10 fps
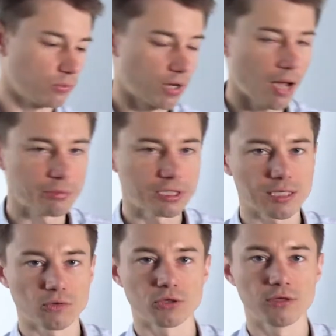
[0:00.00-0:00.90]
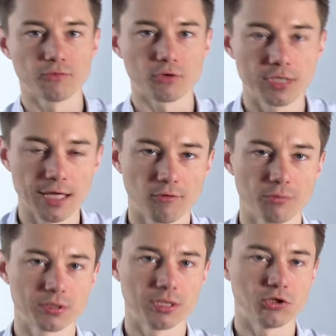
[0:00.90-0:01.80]
companies are looking for
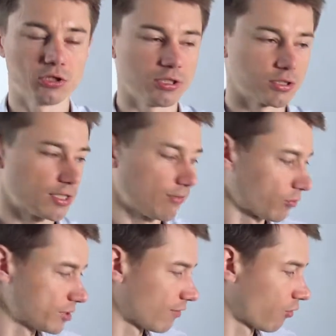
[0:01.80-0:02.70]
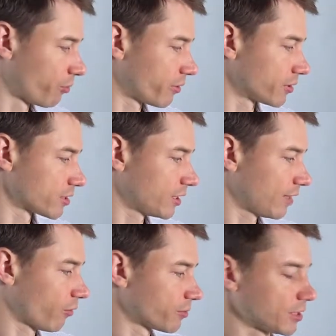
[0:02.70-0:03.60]
DevOps engineers, DevOps developers.
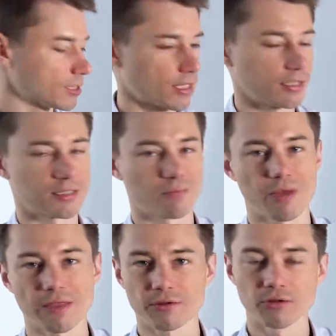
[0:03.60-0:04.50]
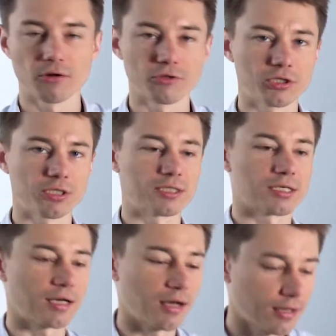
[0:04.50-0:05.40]
DevOps is a methodology, it's a
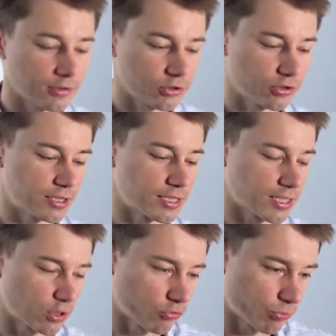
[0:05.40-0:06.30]
culture, it's a set of